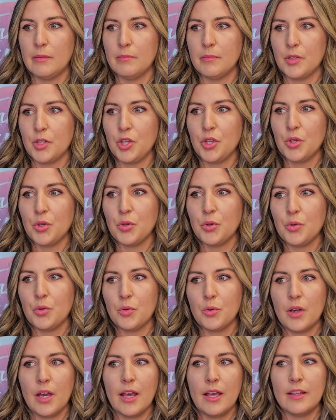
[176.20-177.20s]

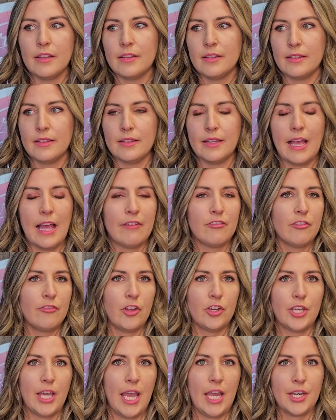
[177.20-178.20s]
you have a
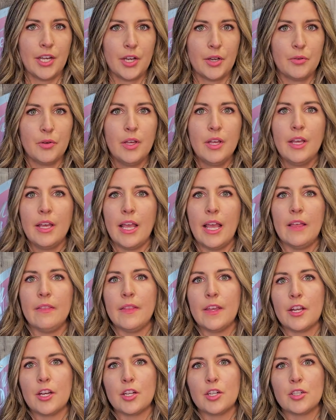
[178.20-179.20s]
volcano and
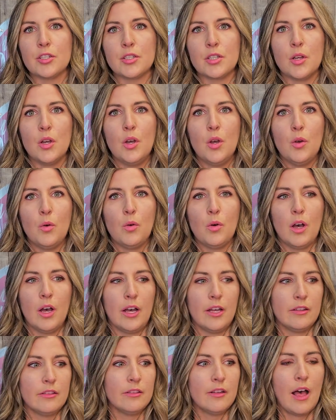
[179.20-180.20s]
there's
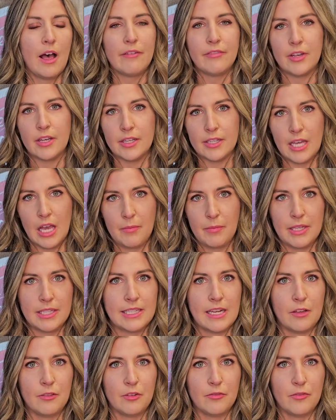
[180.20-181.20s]
lava coming down the